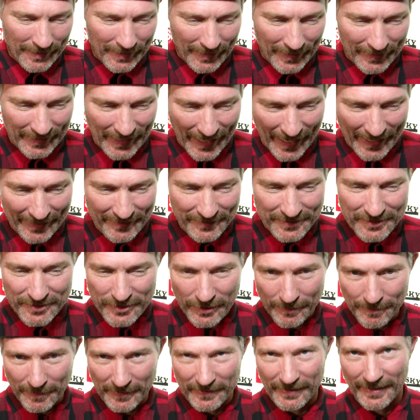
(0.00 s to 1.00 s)
a guy who
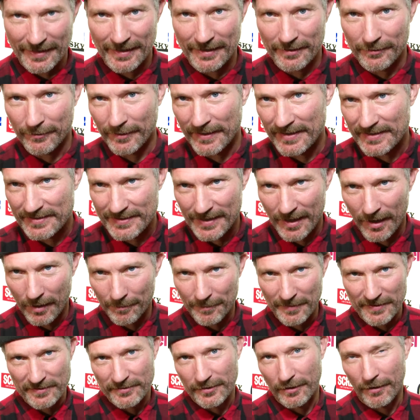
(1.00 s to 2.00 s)
stupidly agrees to
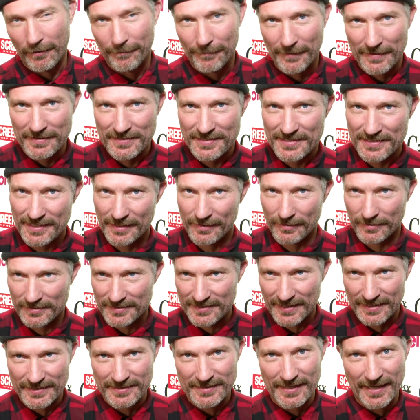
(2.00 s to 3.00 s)
help his girlfriend steal
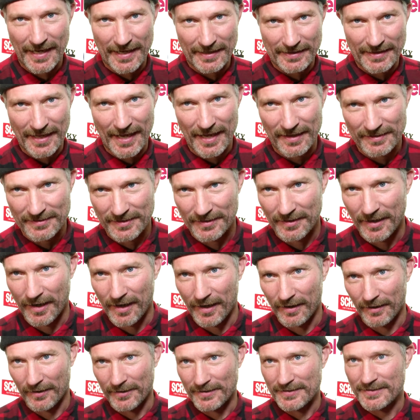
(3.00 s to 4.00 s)

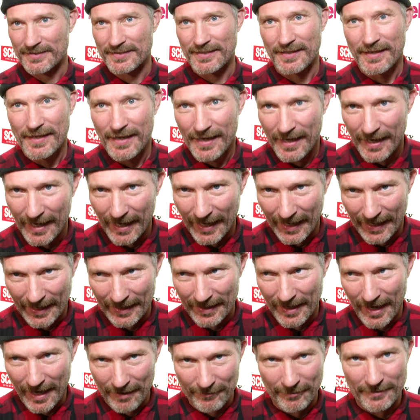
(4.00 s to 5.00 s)
$68,000
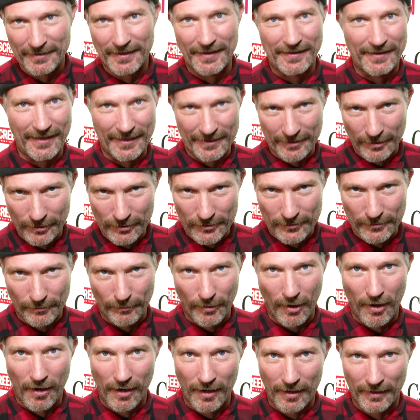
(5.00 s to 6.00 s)
and everything that goes
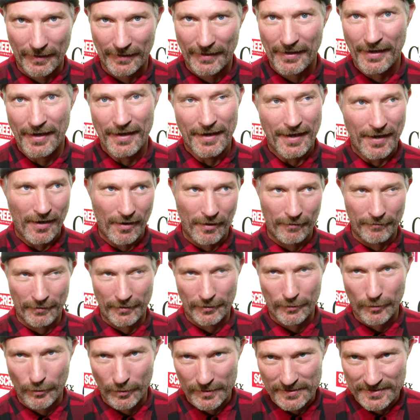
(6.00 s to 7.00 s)
wrong over
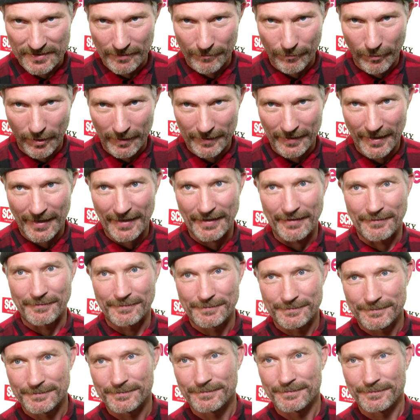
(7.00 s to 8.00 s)
the course of one night.
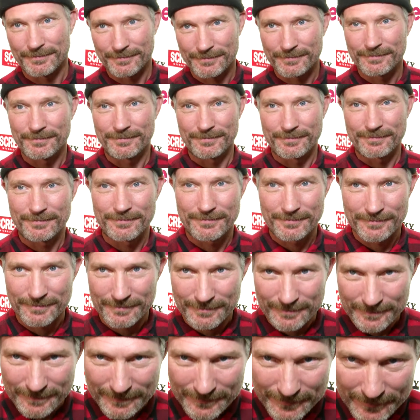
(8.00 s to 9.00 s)
Can you tell us
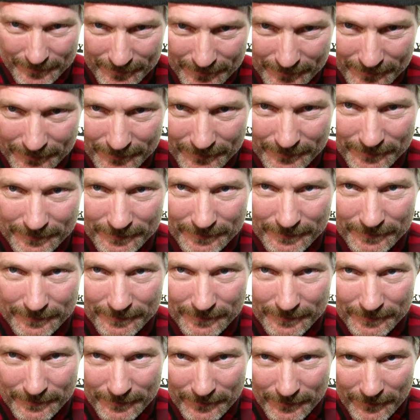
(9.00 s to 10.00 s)
a bit about the genesis of the
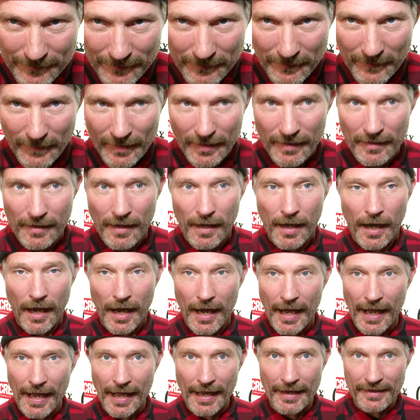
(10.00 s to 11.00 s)
project?
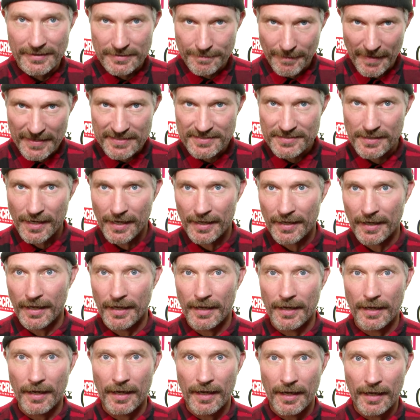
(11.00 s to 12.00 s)
It's based on
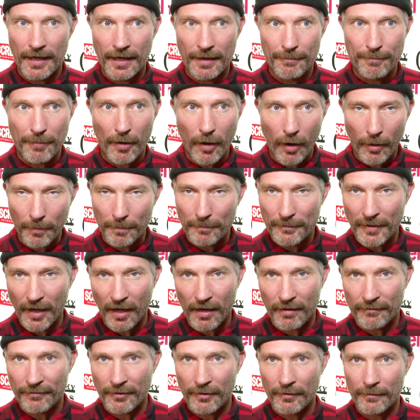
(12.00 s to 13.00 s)
a pulp
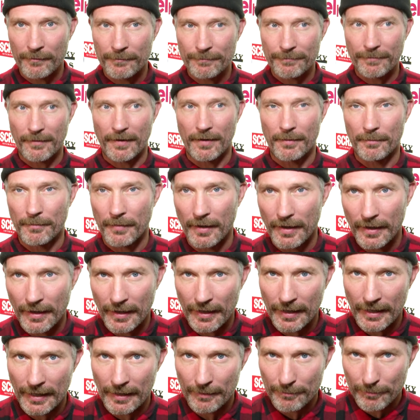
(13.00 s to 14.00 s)
novel from
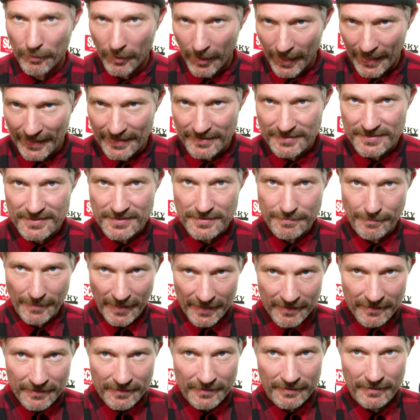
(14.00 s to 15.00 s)
Brian
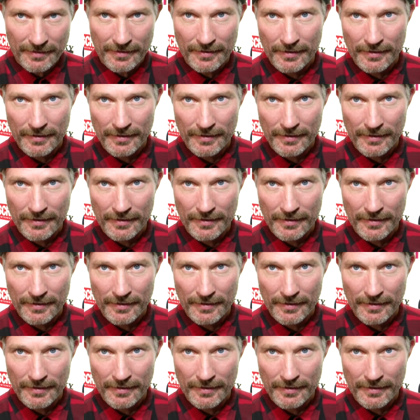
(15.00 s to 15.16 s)
Smith,